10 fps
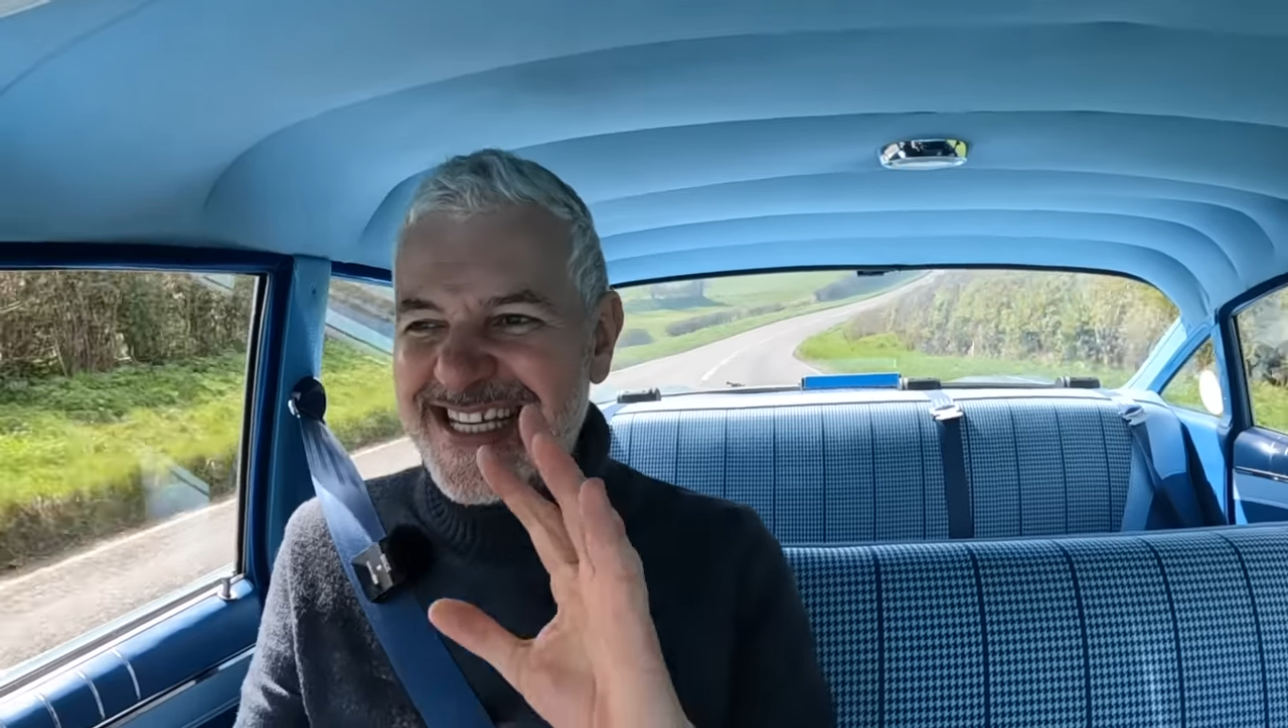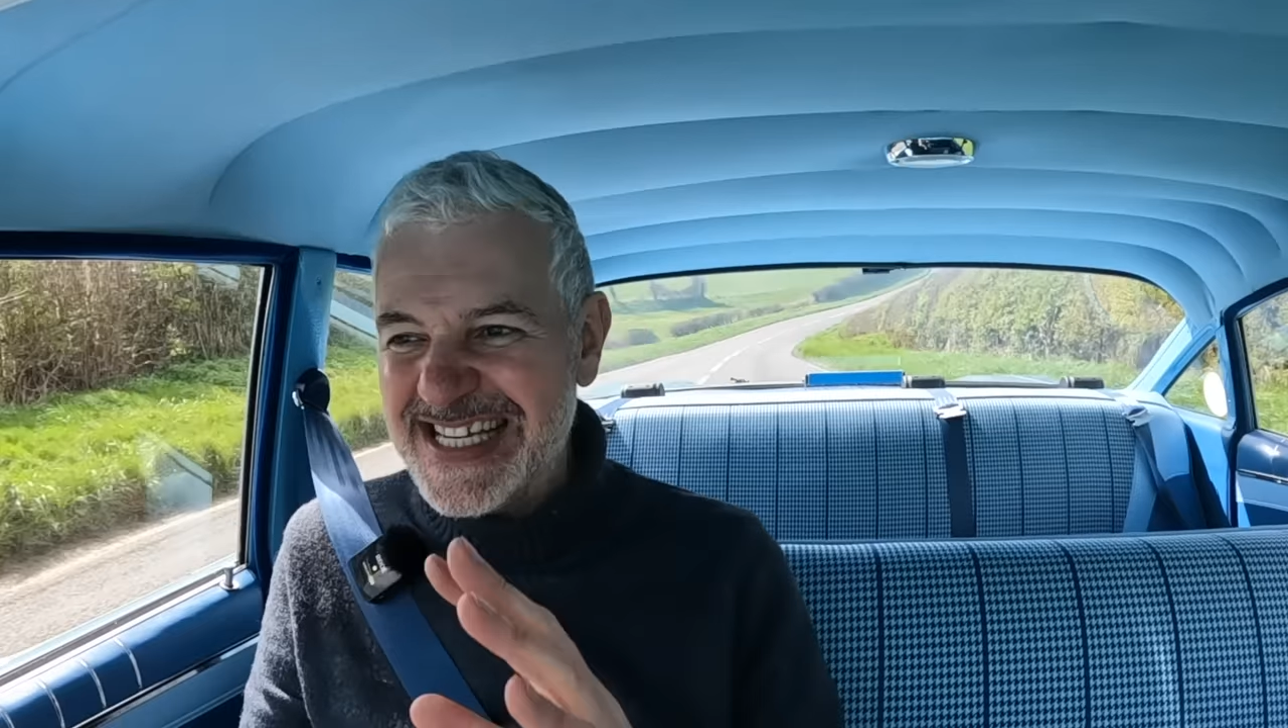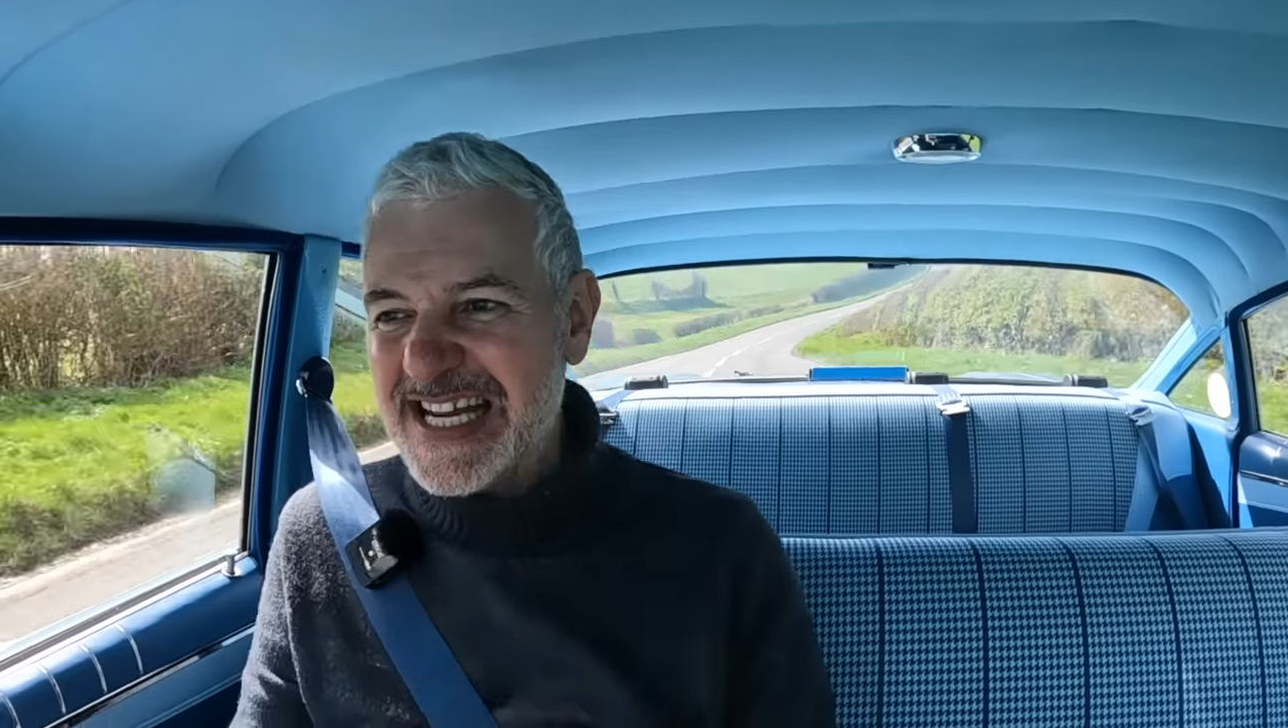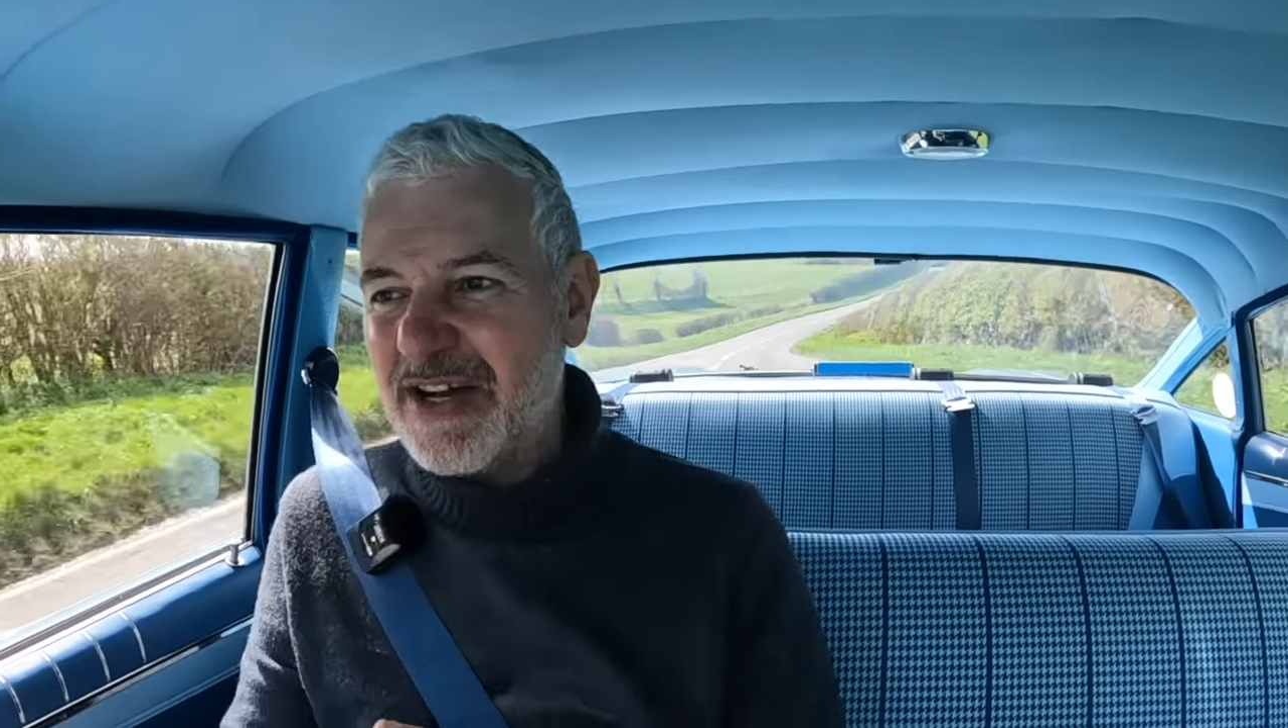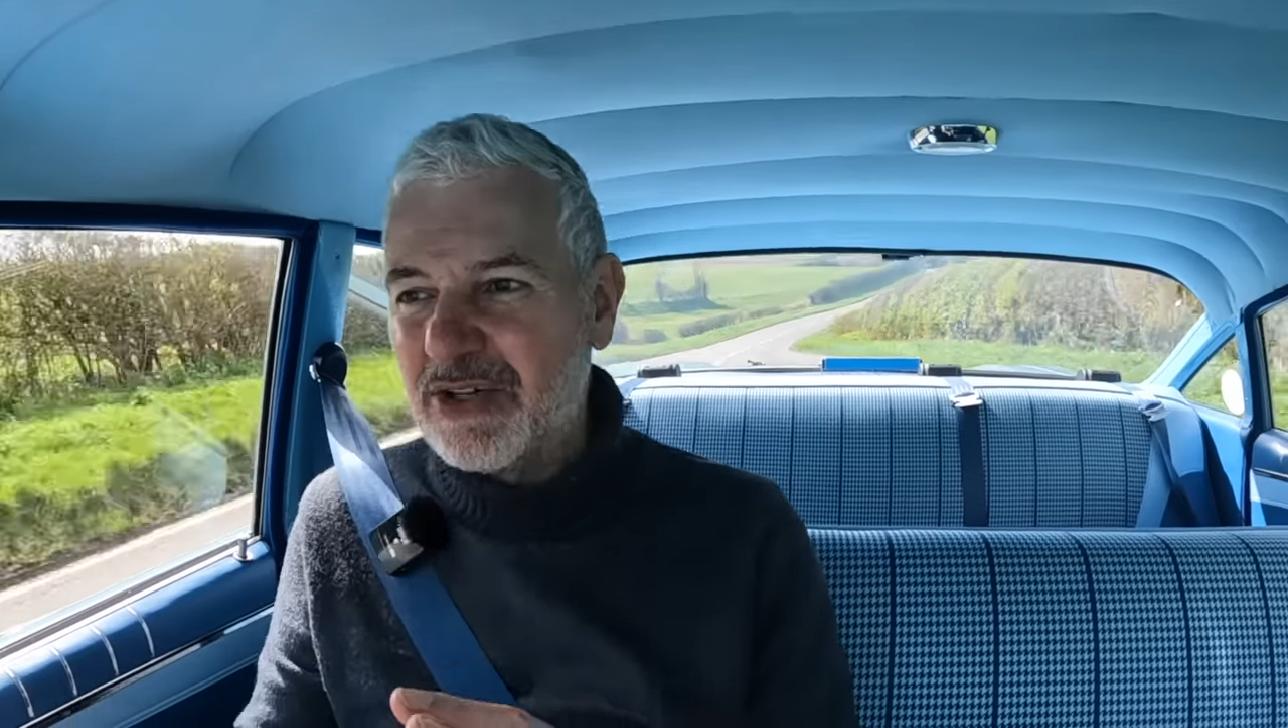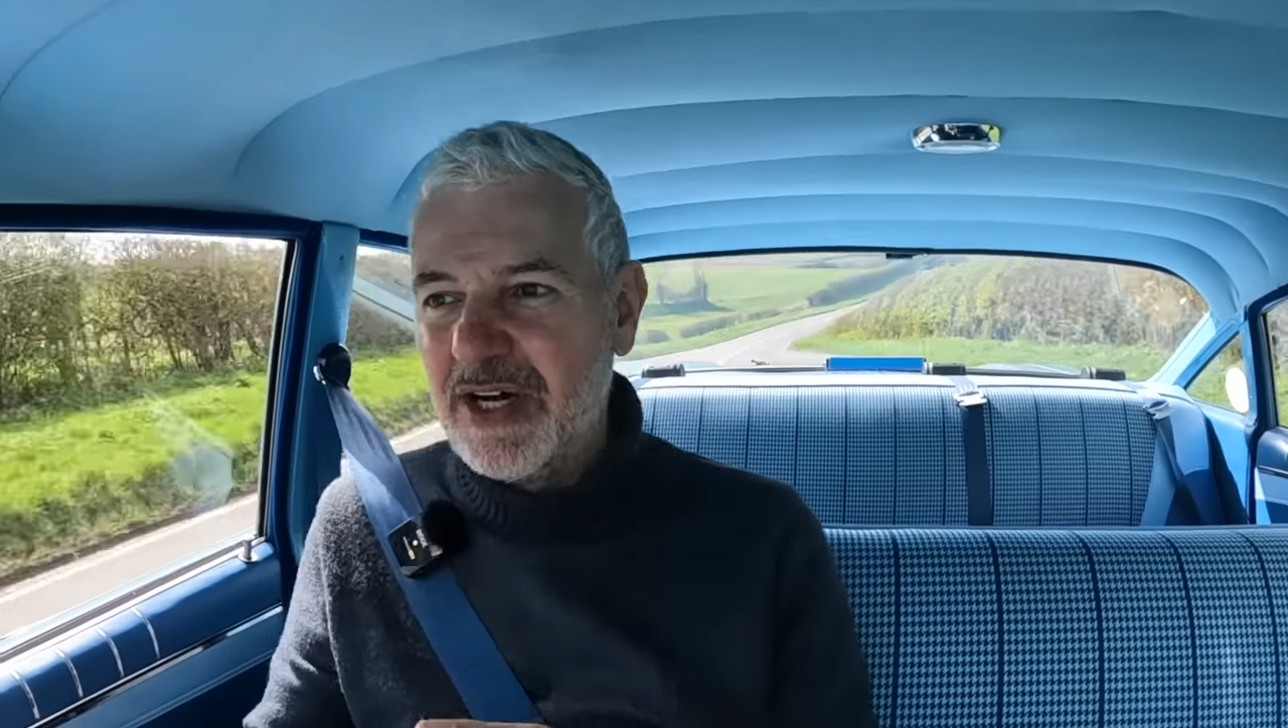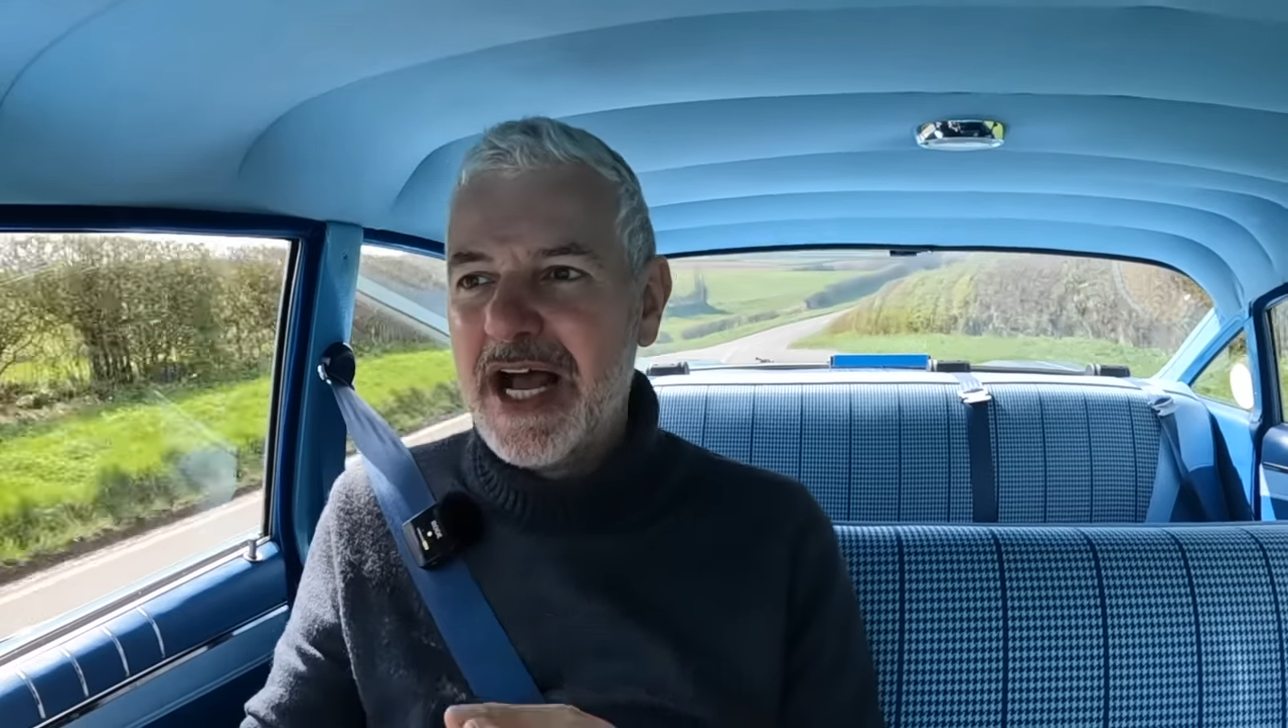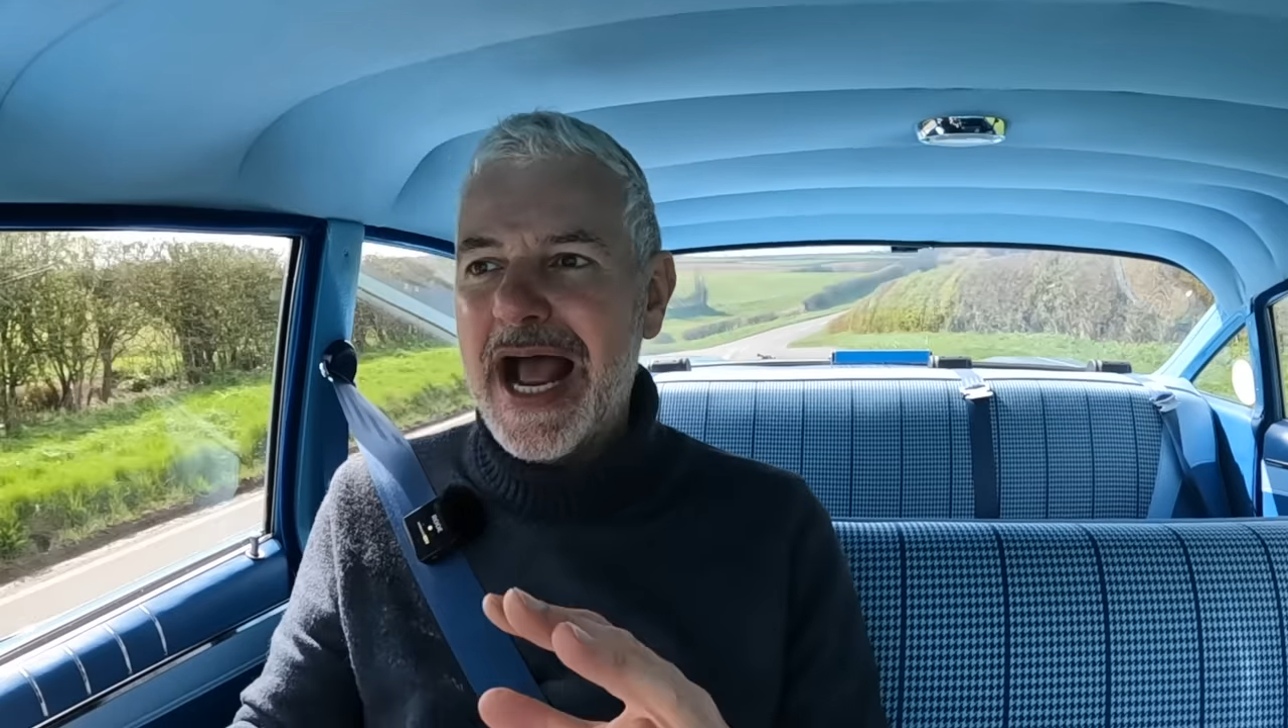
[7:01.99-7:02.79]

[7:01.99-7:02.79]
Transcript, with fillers: still